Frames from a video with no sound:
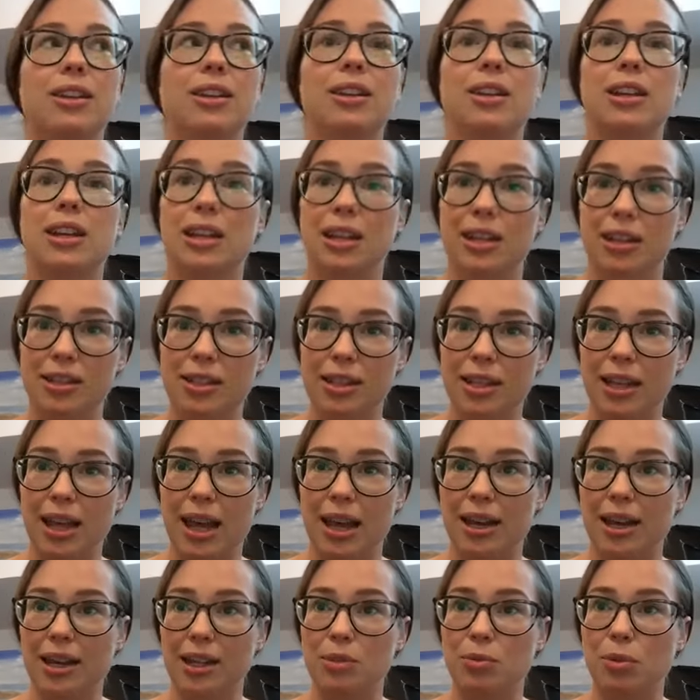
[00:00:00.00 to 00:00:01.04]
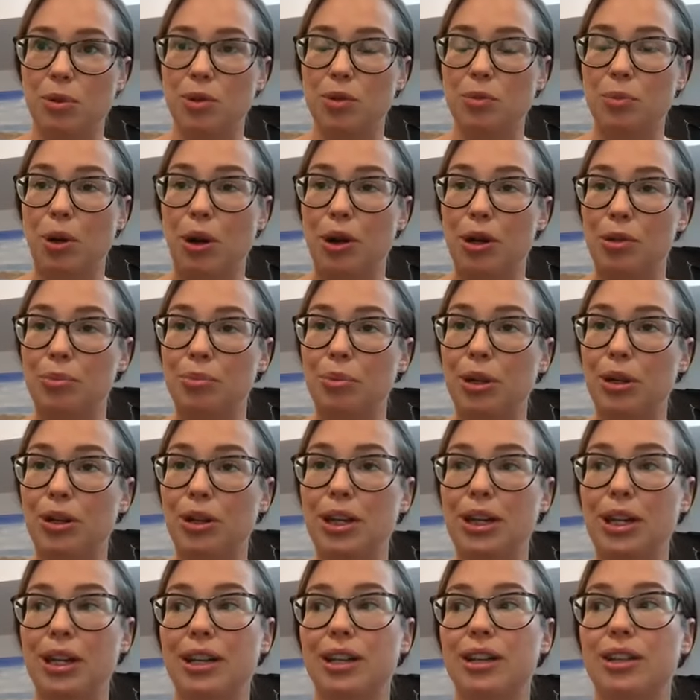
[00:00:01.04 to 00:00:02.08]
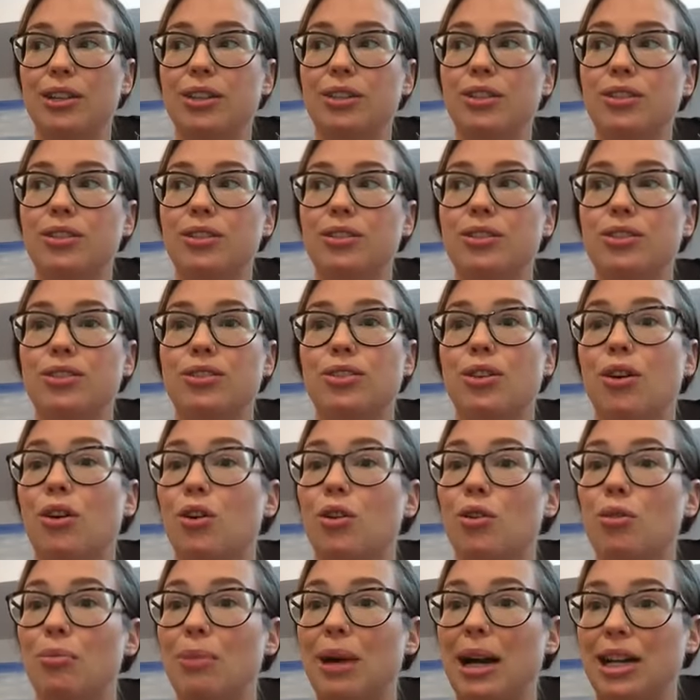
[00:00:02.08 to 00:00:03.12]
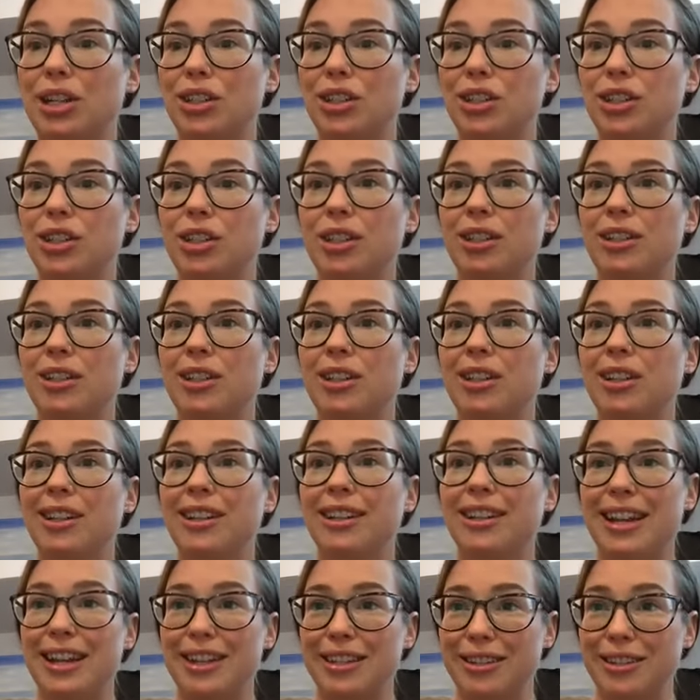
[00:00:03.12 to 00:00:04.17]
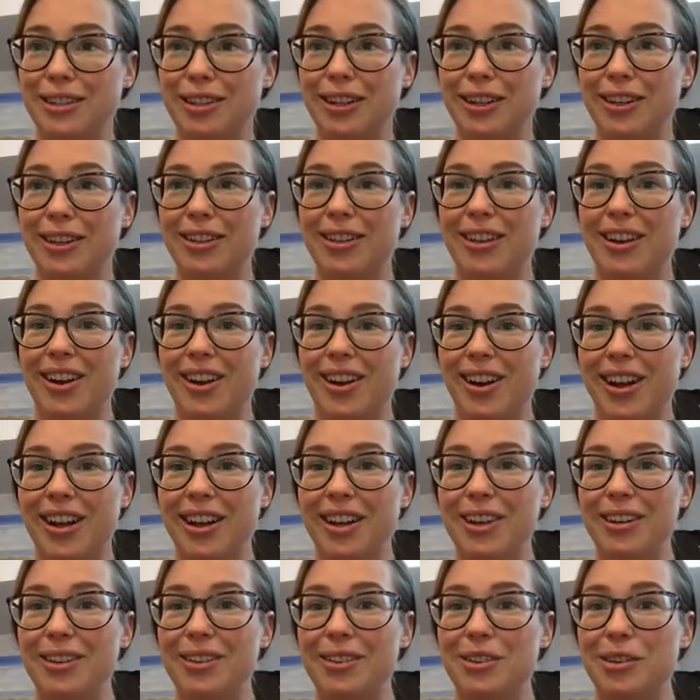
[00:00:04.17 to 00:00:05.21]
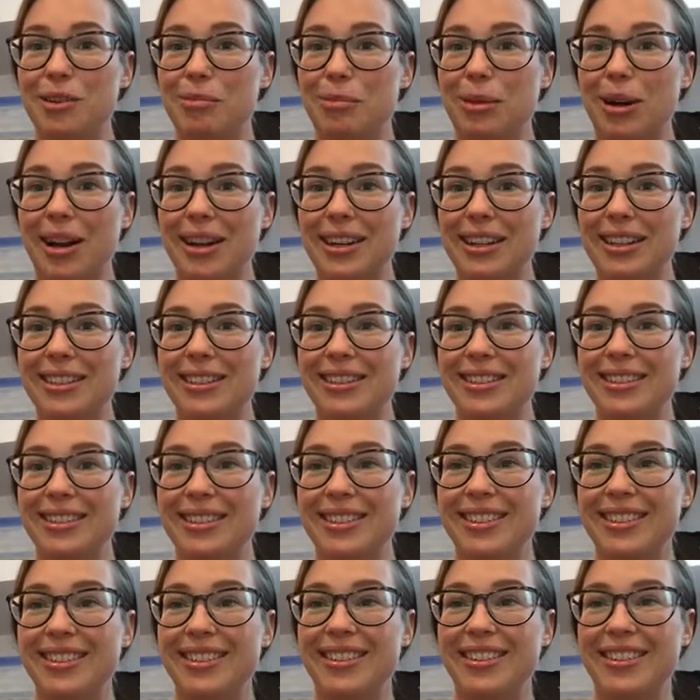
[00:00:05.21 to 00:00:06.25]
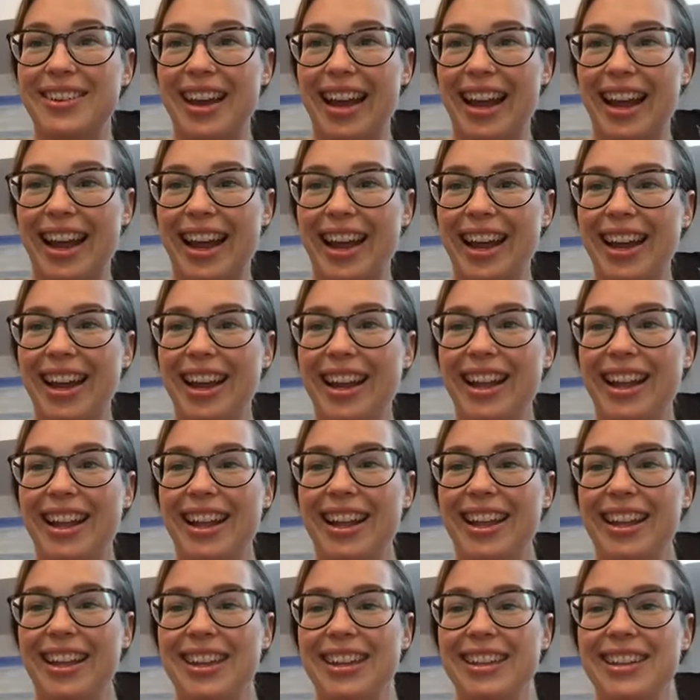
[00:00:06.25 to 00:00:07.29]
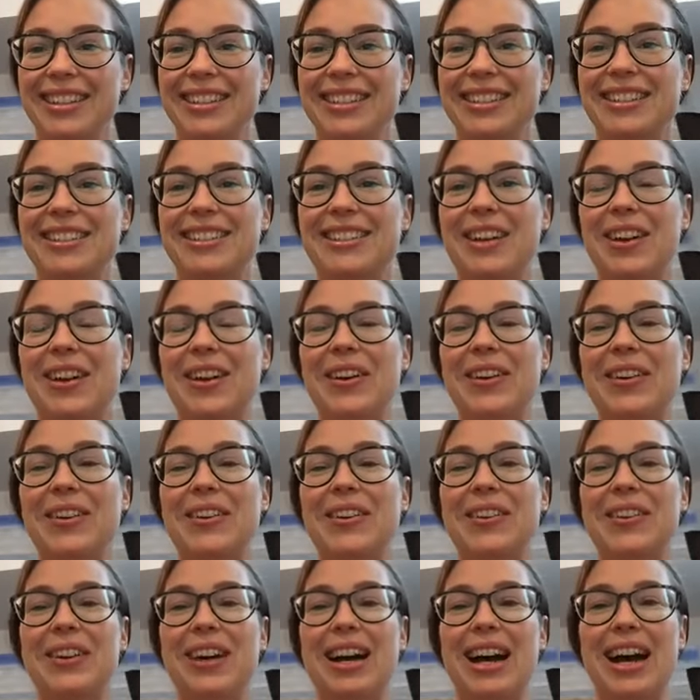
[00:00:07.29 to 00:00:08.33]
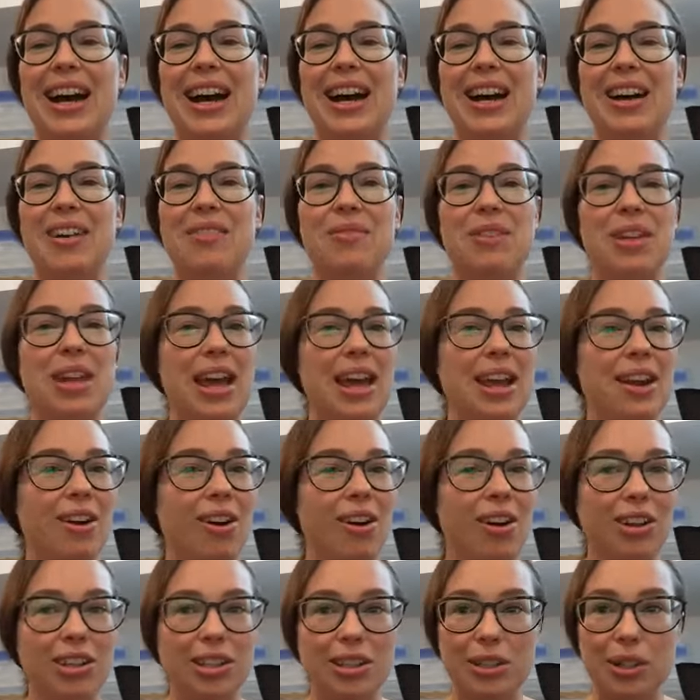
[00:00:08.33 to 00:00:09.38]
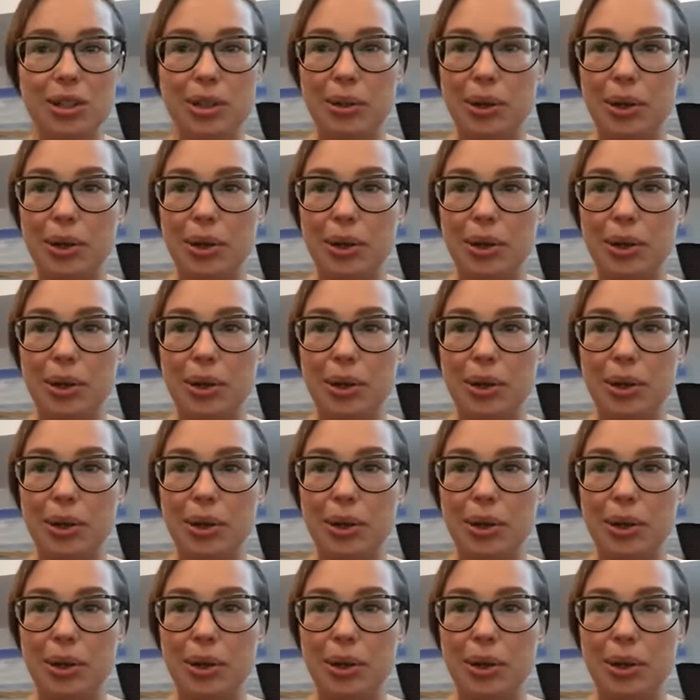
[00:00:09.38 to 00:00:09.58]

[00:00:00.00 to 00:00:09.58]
into that next postpartum period, so much nicer on your bodies. Okay? So, and also a quick